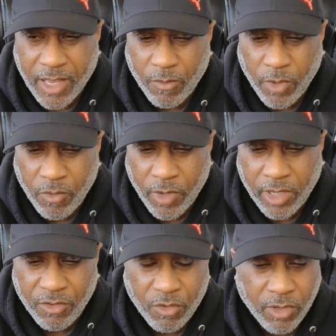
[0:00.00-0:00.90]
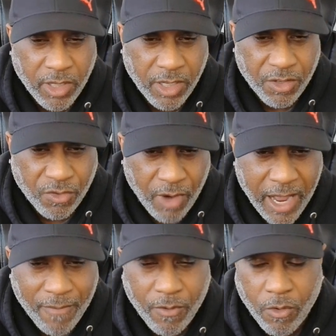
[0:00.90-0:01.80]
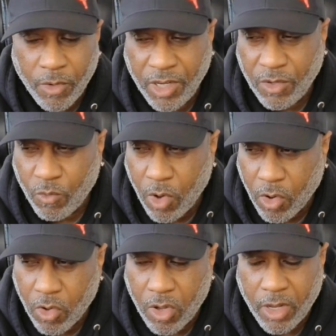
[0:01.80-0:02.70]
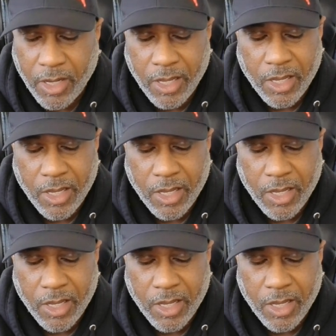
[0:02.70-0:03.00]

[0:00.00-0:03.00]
that we really truly need to strive for. We need to work on.